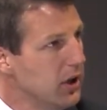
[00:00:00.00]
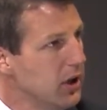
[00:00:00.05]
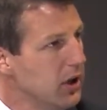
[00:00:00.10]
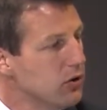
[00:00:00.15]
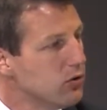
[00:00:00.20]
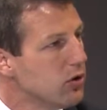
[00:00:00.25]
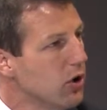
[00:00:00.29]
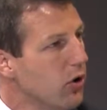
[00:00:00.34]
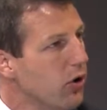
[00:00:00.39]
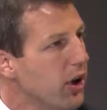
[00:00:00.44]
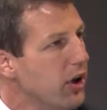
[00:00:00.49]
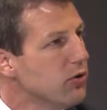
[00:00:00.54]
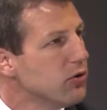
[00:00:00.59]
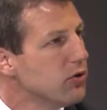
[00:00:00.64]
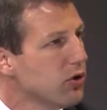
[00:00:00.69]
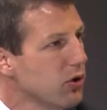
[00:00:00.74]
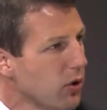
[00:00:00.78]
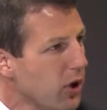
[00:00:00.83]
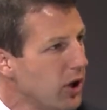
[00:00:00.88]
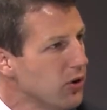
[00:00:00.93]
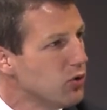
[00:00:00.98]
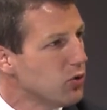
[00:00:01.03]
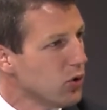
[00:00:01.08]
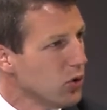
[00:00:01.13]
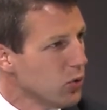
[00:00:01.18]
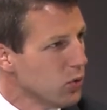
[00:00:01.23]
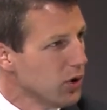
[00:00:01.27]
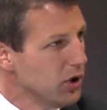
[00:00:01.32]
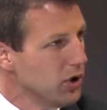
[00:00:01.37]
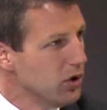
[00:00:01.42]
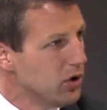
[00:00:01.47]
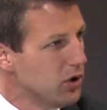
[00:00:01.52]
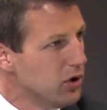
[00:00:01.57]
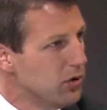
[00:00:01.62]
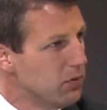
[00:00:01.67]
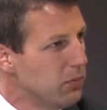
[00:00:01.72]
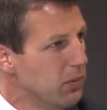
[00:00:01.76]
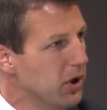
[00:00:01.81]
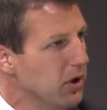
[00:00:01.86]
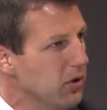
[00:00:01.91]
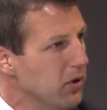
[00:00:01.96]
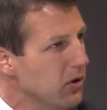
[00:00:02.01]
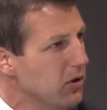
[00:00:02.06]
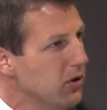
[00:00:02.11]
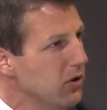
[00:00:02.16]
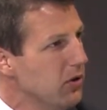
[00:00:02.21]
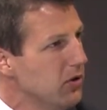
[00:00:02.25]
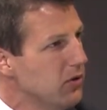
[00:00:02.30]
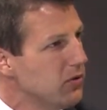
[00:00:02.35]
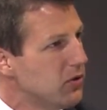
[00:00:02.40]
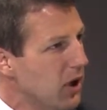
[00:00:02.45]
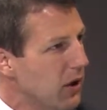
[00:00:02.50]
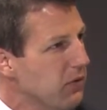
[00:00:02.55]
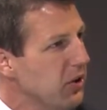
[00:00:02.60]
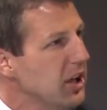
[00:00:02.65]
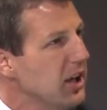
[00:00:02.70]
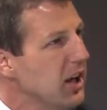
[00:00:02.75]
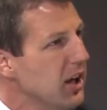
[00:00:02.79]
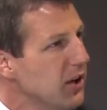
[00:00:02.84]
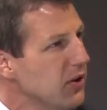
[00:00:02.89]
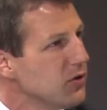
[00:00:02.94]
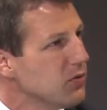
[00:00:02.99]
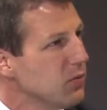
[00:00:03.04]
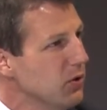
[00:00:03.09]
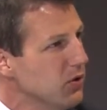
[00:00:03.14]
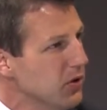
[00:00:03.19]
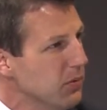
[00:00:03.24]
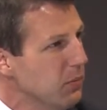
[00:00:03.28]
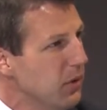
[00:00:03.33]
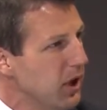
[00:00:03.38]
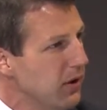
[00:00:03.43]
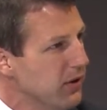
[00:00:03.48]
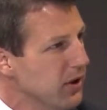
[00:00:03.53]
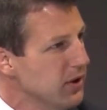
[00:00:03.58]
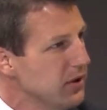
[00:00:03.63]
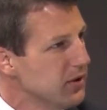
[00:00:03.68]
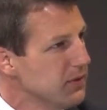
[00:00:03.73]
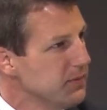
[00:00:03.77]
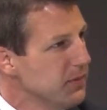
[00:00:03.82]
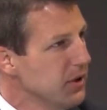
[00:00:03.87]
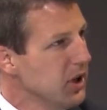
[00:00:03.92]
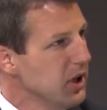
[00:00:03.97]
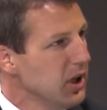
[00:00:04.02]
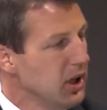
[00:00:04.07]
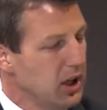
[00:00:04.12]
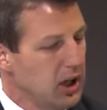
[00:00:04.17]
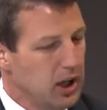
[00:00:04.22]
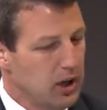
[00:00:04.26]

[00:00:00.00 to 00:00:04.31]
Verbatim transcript: And so those threats were real, but something else was above it. Right.